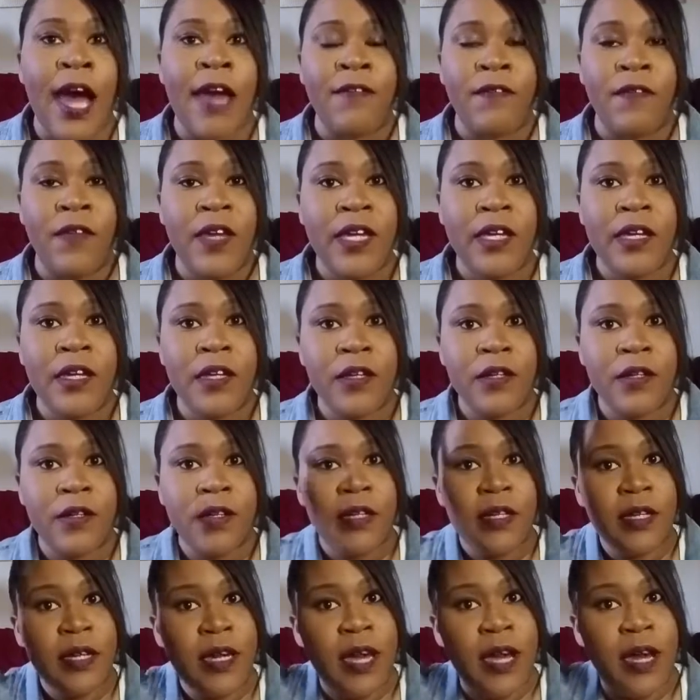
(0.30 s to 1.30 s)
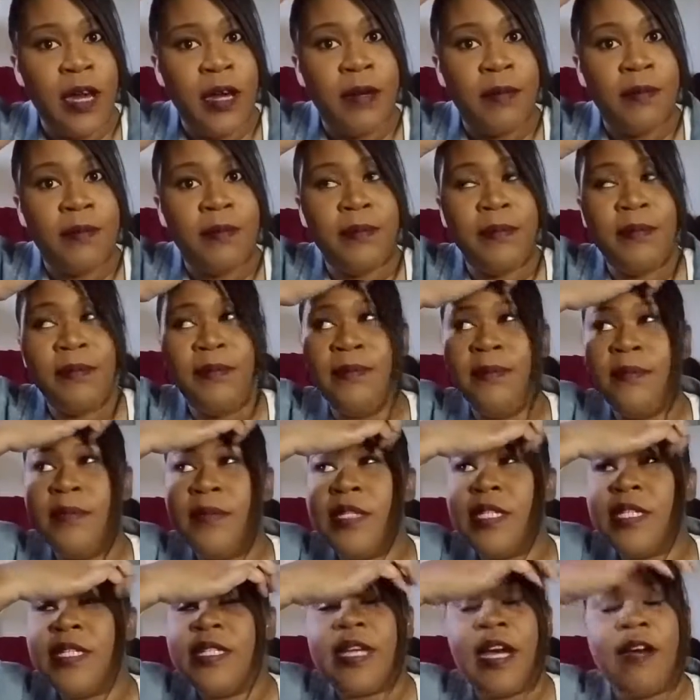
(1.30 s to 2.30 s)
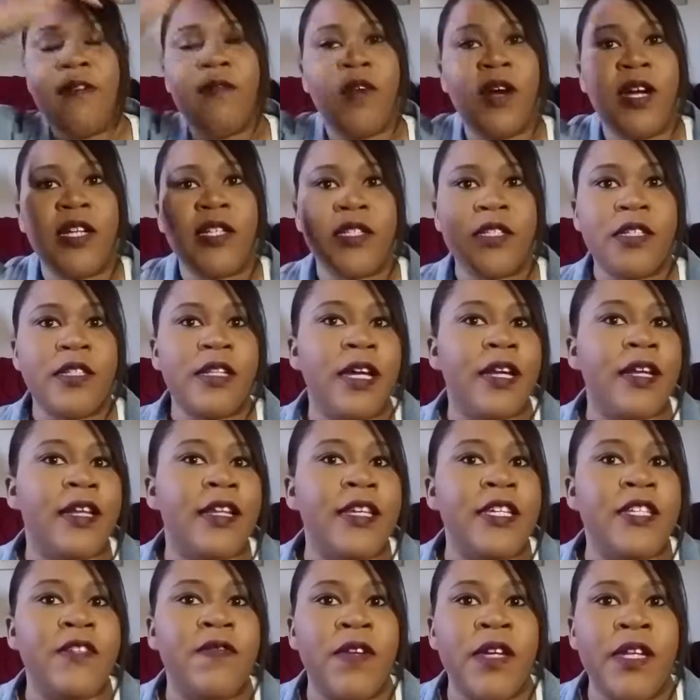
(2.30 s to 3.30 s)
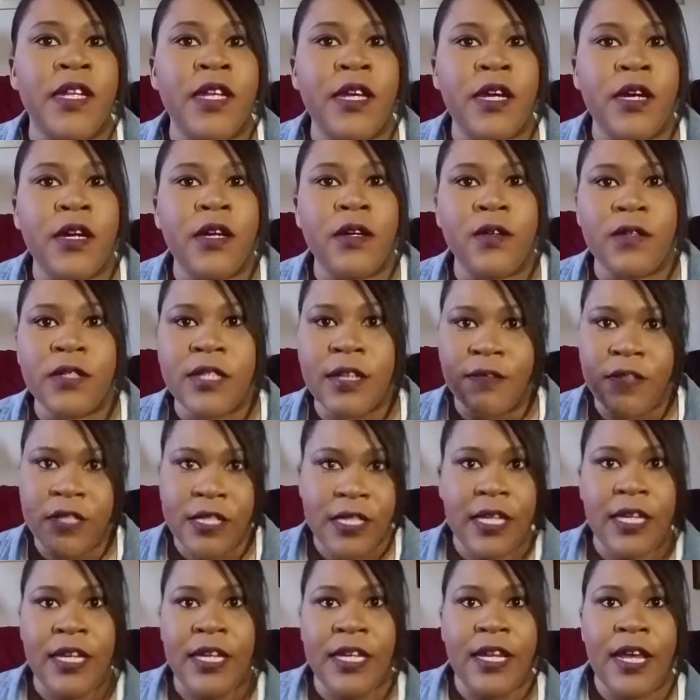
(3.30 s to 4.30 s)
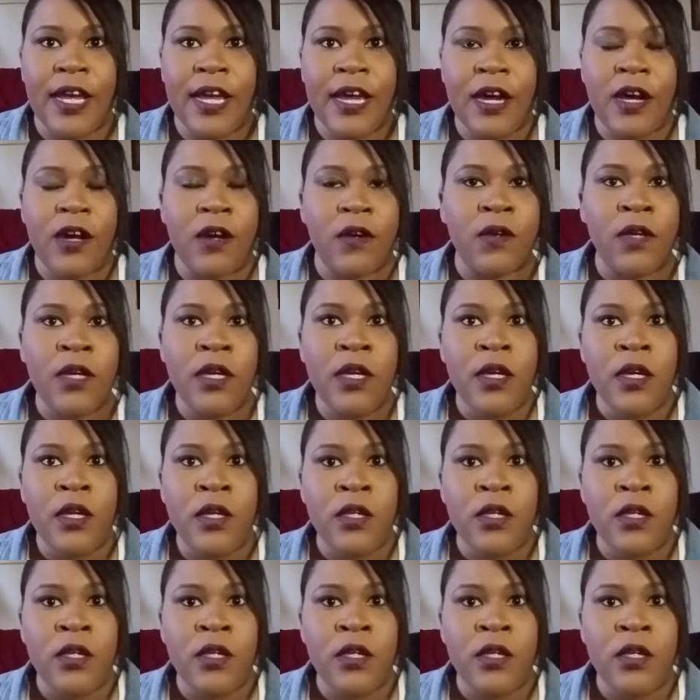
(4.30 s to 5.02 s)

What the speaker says: I figured, since I've watched a lot of these videos, I've seen how,